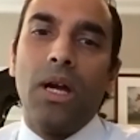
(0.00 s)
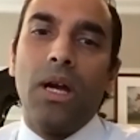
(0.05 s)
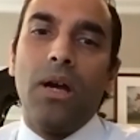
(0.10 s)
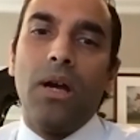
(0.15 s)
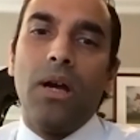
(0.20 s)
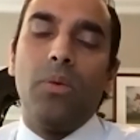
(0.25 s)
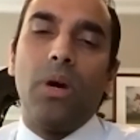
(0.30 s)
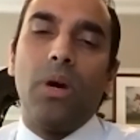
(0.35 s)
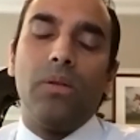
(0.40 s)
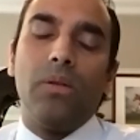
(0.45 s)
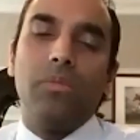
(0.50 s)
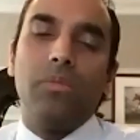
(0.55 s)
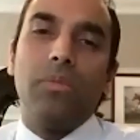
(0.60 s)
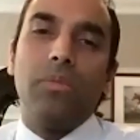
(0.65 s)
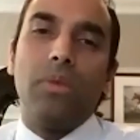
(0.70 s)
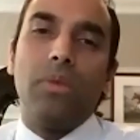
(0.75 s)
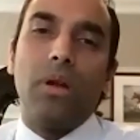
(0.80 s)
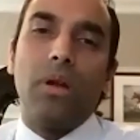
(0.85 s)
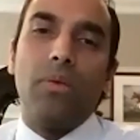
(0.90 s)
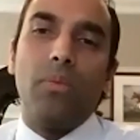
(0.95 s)
Well,
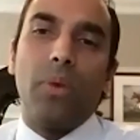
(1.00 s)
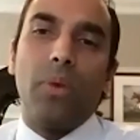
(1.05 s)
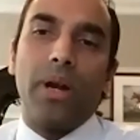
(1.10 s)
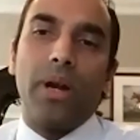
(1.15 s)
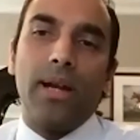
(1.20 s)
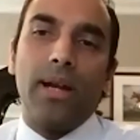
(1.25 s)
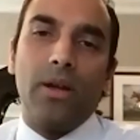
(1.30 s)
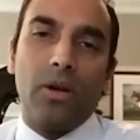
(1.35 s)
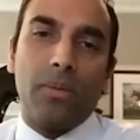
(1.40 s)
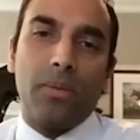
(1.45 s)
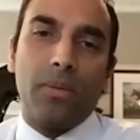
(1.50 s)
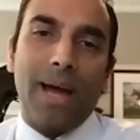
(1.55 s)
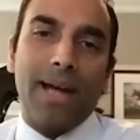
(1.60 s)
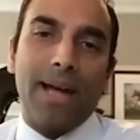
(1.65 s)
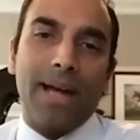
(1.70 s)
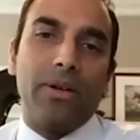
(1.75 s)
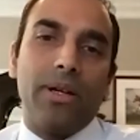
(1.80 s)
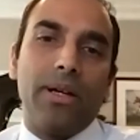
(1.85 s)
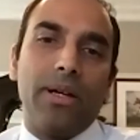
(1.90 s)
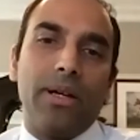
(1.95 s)
when I look
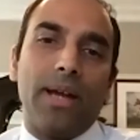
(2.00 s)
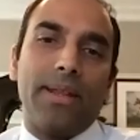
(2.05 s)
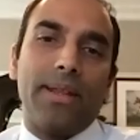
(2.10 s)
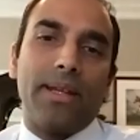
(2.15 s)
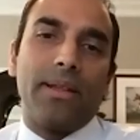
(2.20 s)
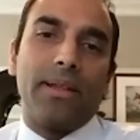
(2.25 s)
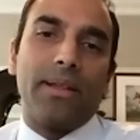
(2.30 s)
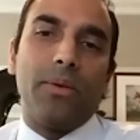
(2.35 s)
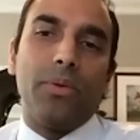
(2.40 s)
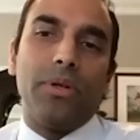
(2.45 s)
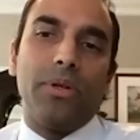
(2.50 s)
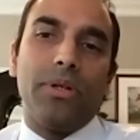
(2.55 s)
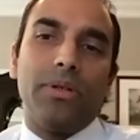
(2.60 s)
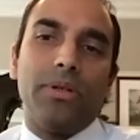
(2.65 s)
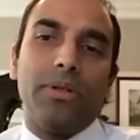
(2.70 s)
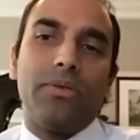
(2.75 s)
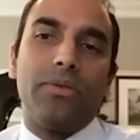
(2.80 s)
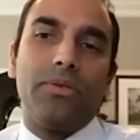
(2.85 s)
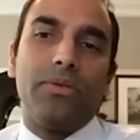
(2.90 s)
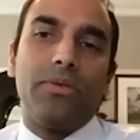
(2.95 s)
back on it, I think there
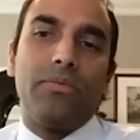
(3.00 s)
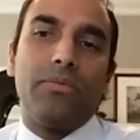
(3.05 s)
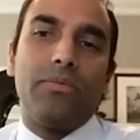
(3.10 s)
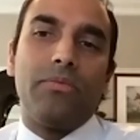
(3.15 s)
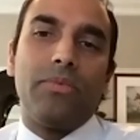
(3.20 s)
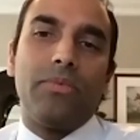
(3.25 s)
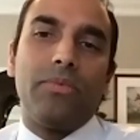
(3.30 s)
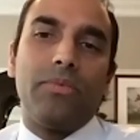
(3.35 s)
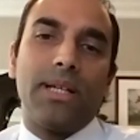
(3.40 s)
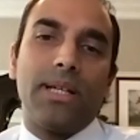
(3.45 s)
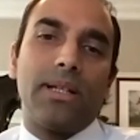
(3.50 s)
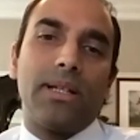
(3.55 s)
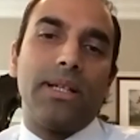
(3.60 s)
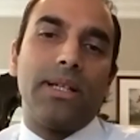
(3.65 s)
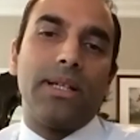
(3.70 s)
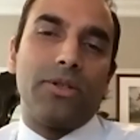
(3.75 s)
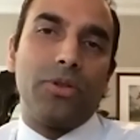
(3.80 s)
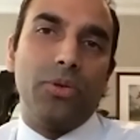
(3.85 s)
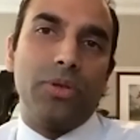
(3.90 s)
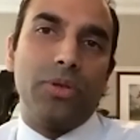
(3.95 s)
were
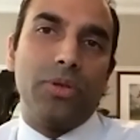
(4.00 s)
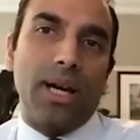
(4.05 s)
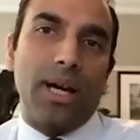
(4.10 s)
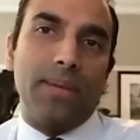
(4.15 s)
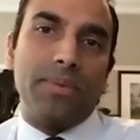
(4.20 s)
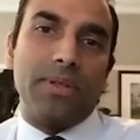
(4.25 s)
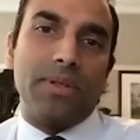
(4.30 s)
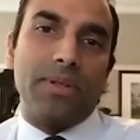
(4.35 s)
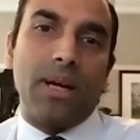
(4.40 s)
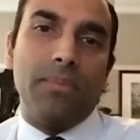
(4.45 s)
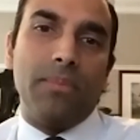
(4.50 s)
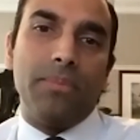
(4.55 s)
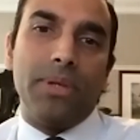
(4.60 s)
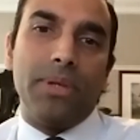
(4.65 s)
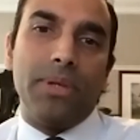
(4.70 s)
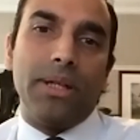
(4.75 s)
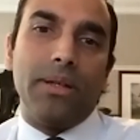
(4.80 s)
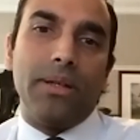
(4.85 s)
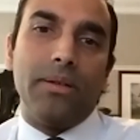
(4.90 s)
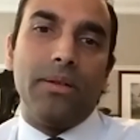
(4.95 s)
certainly two types of
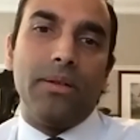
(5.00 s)
company.